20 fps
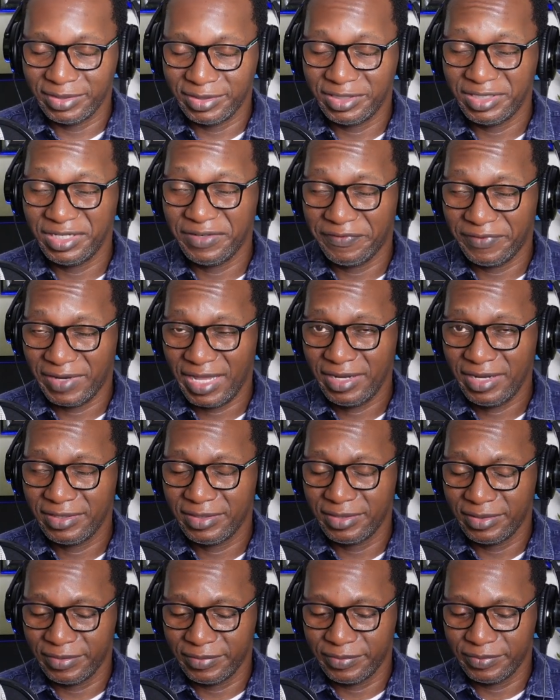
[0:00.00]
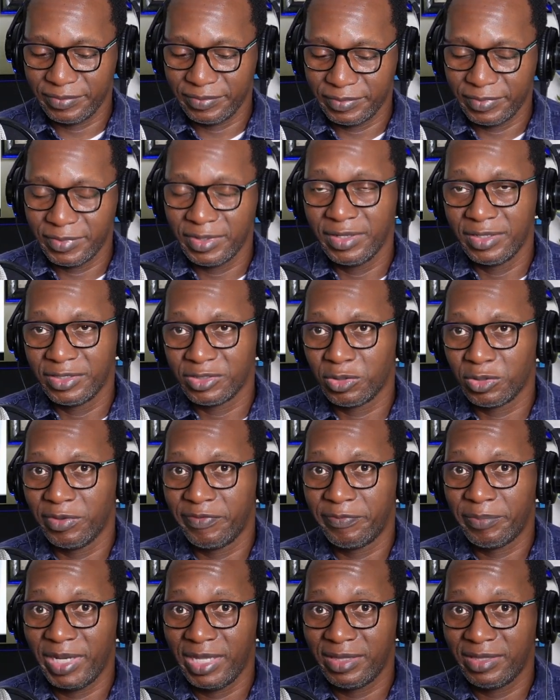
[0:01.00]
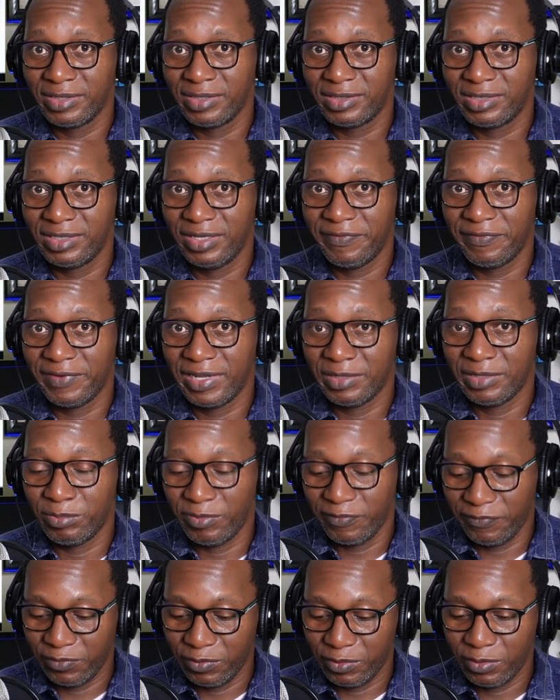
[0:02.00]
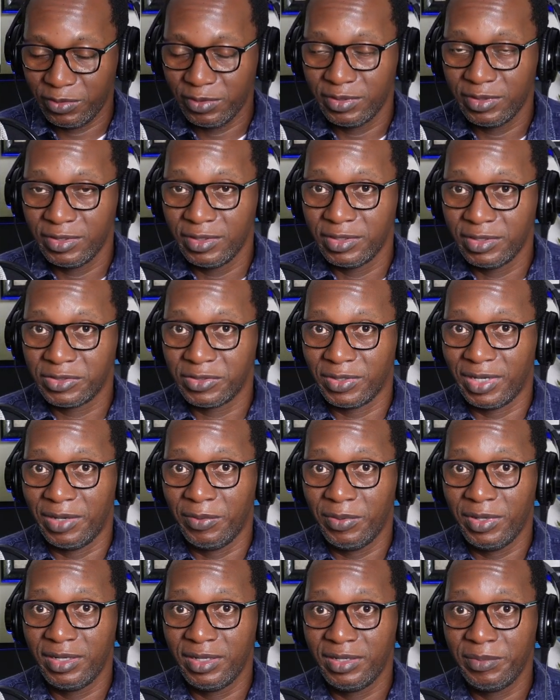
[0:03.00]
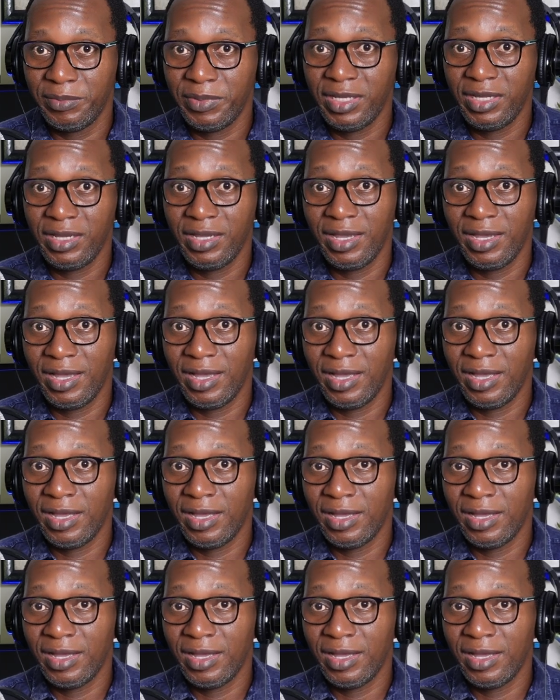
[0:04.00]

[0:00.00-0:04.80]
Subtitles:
G flat. So we've played this G flat before. So I wanna be high,